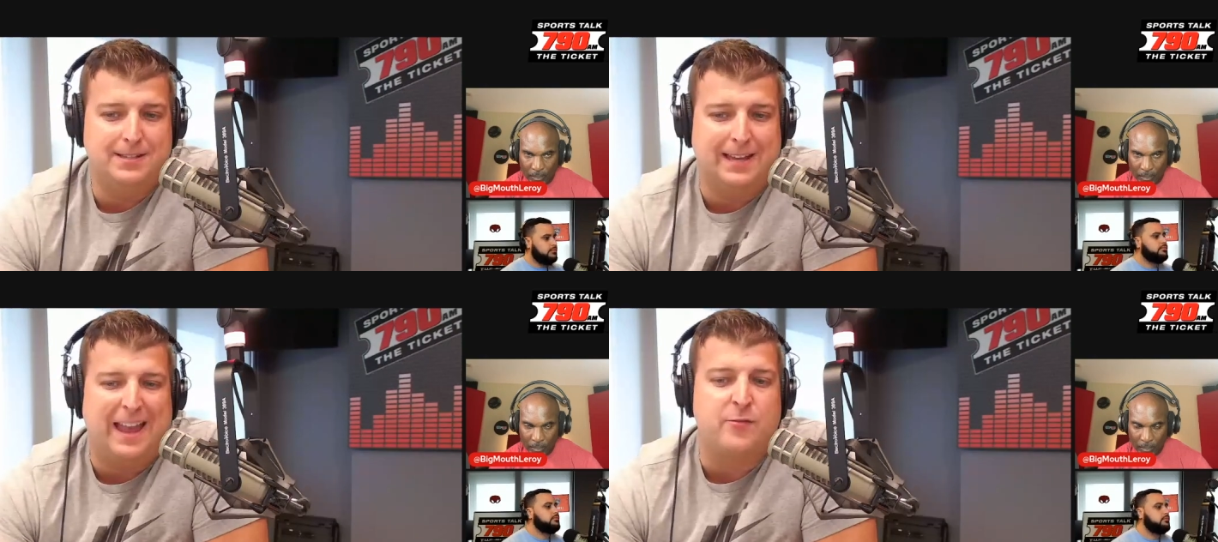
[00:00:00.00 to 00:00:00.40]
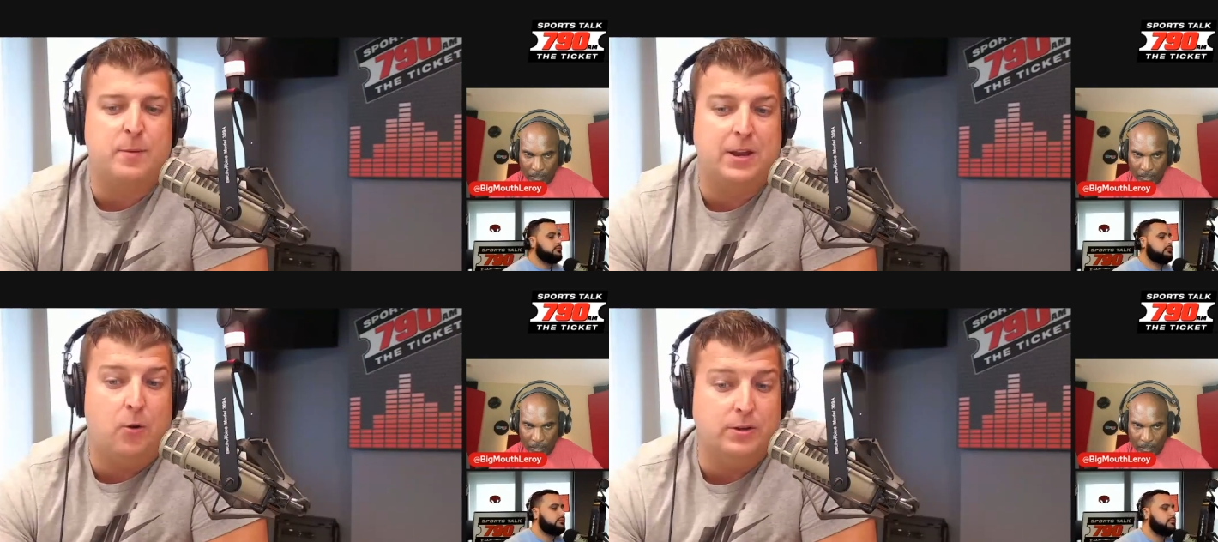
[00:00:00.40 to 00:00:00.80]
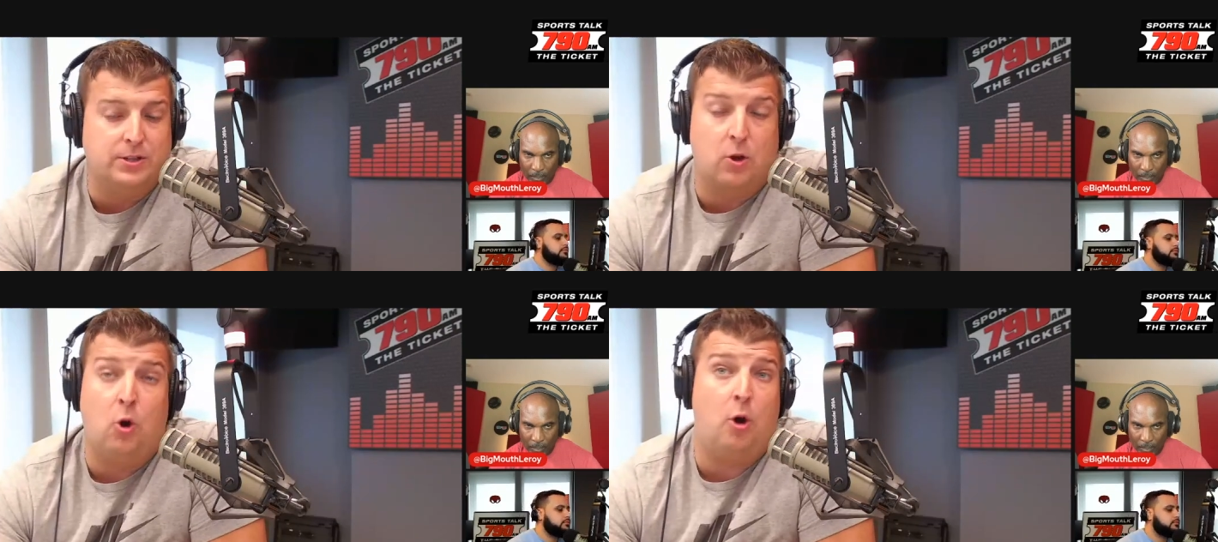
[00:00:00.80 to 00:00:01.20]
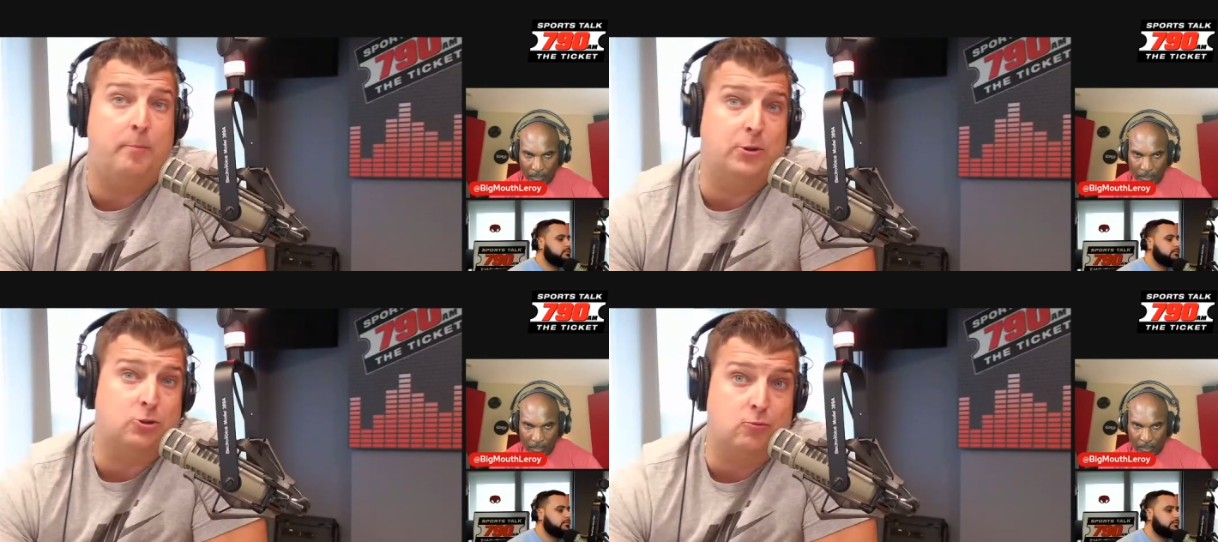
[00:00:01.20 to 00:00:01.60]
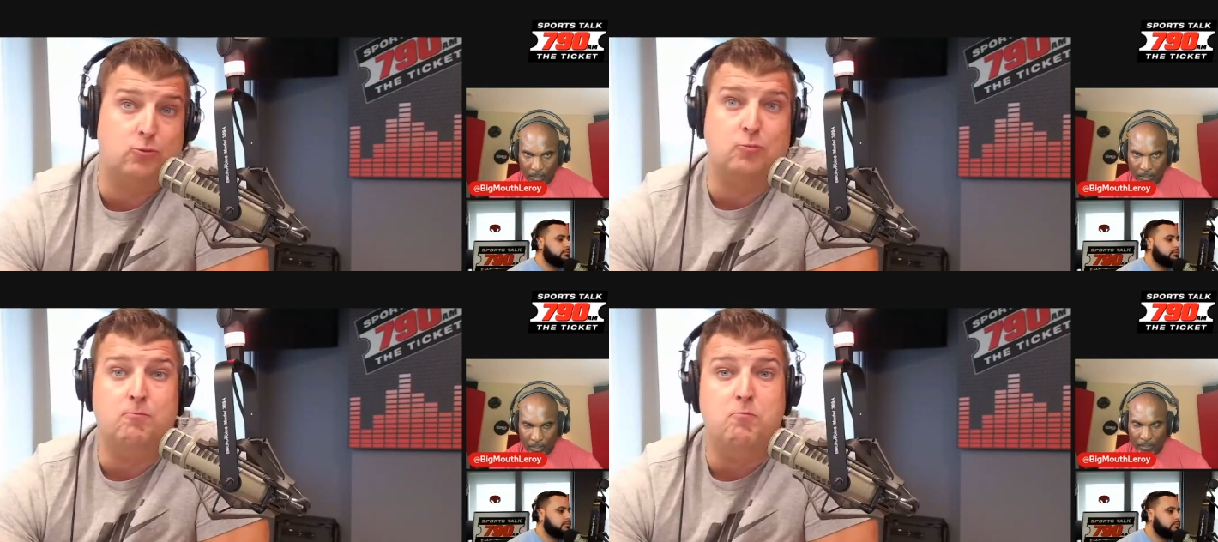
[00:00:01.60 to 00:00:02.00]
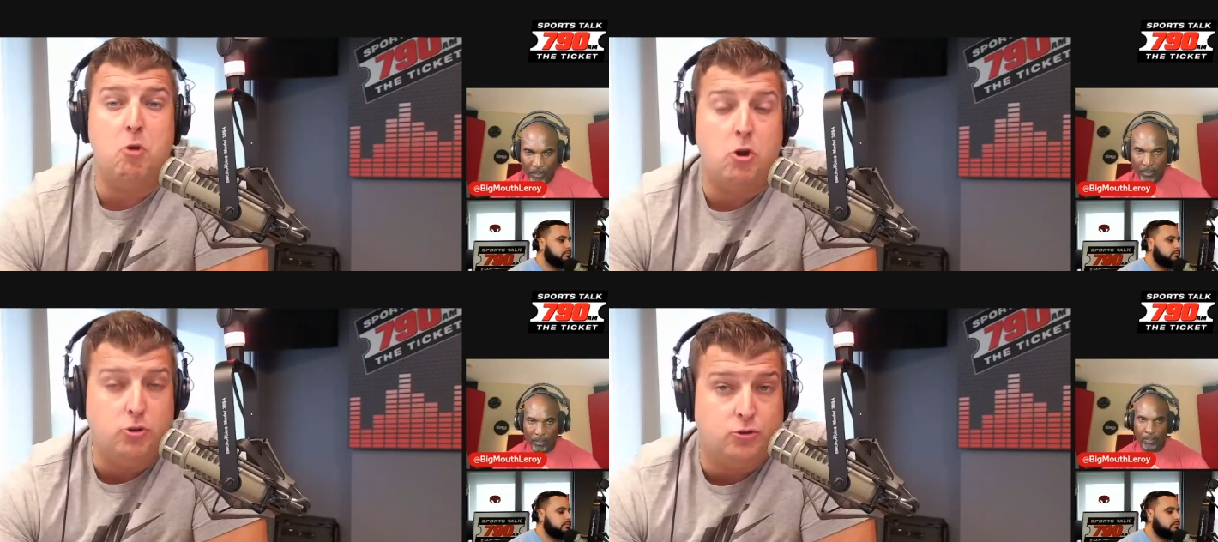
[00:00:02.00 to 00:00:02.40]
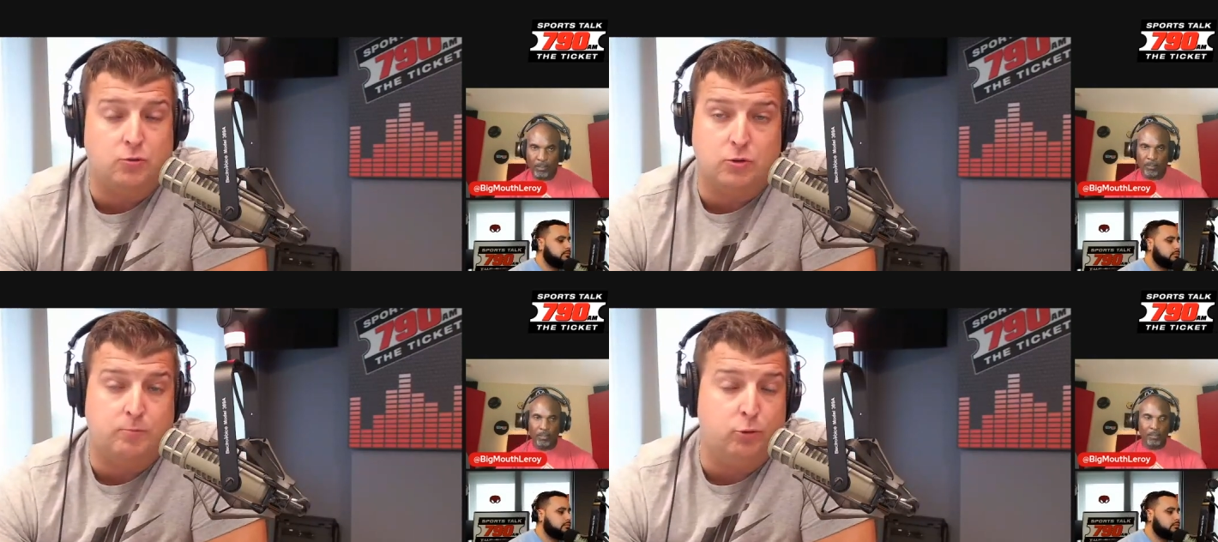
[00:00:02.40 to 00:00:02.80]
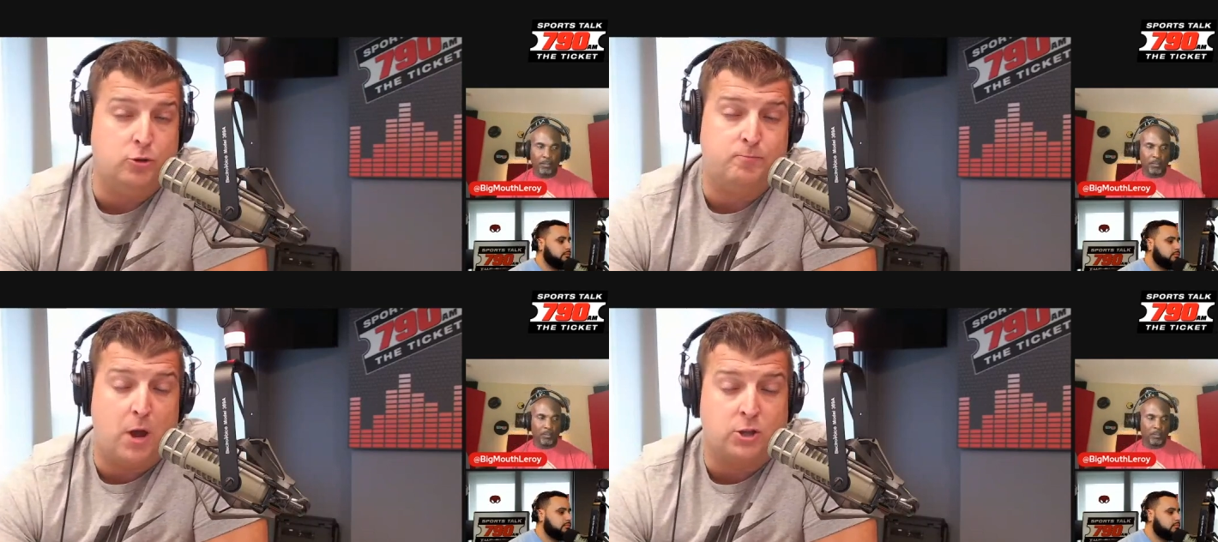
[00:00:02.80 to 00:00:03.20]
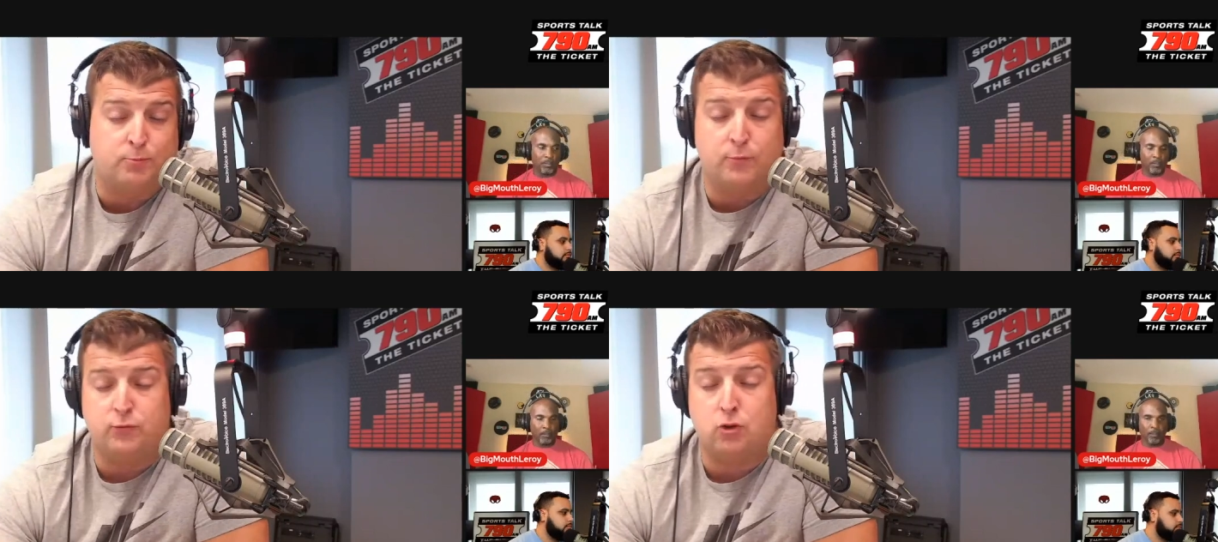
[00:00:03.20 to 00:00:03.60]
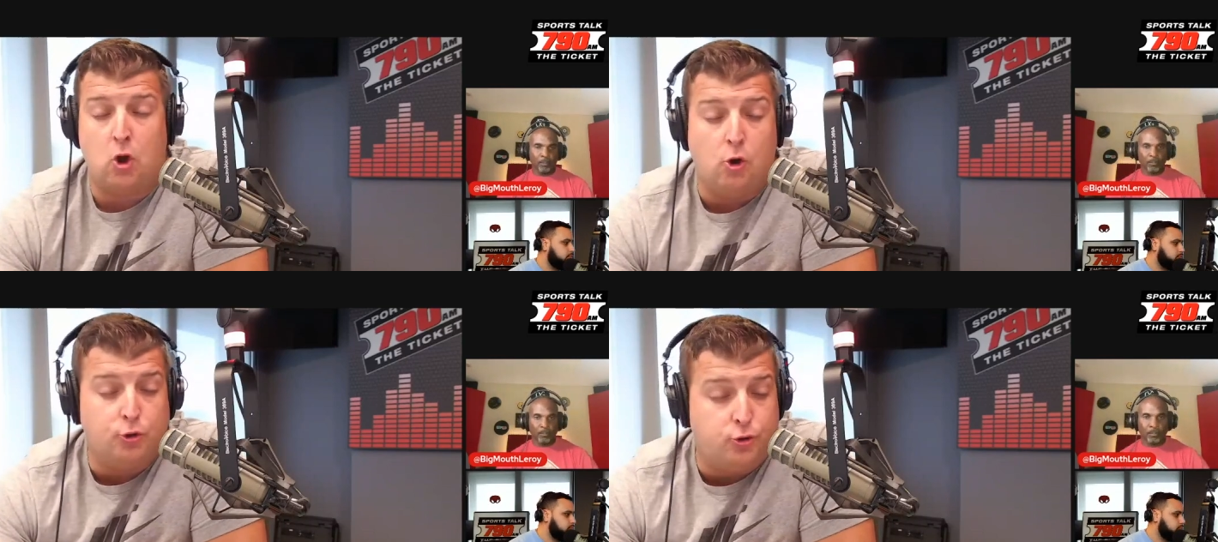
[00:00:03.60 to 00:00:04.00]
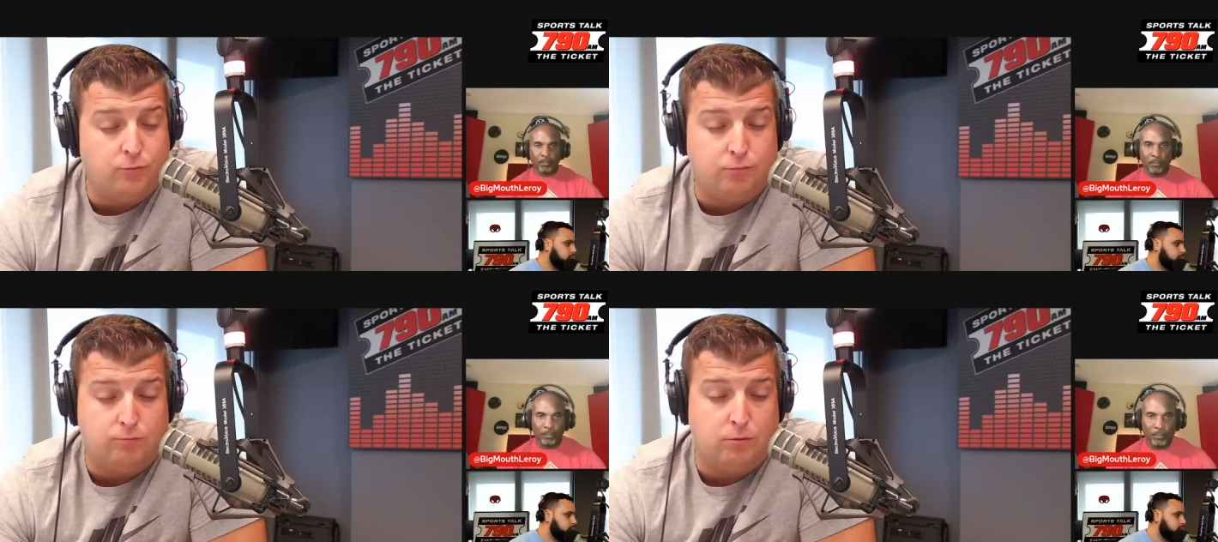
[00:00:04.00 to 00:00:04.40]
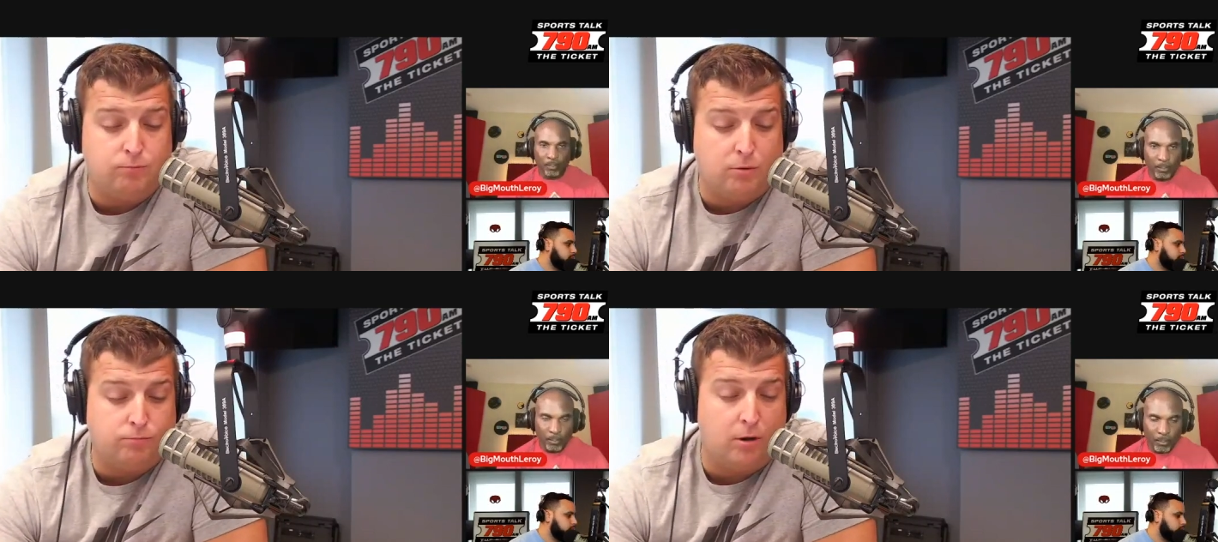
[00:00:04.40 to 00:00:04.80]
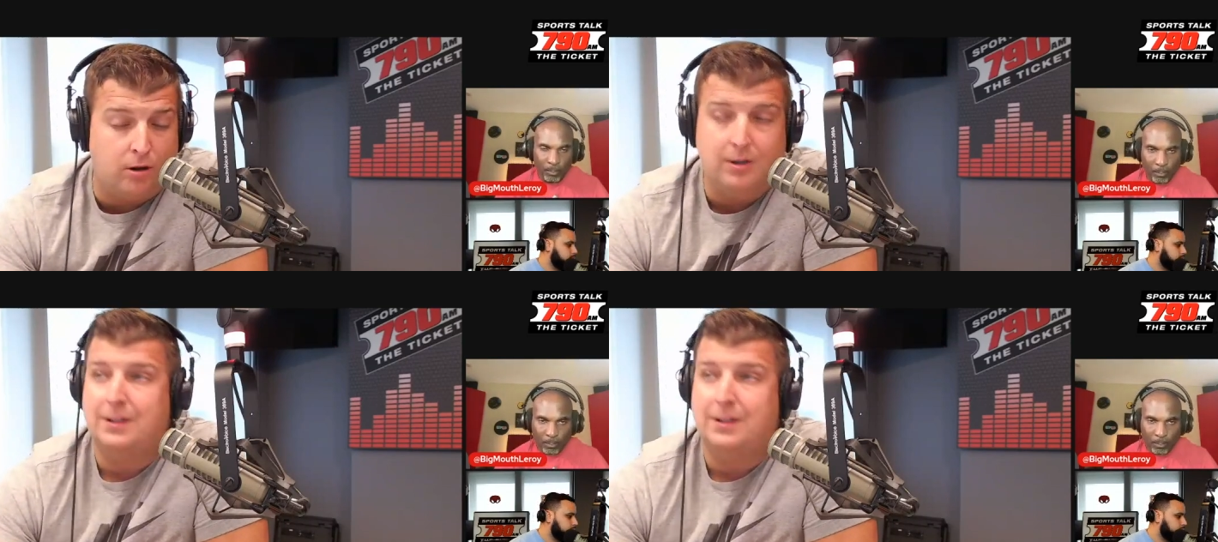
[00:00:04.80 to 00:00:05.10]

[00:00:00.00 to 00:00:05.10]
Speaker 1: like everybody always like, oh, Ben Simmons is amazing when he plays basketball, he's healthy. Blah, blah, blah,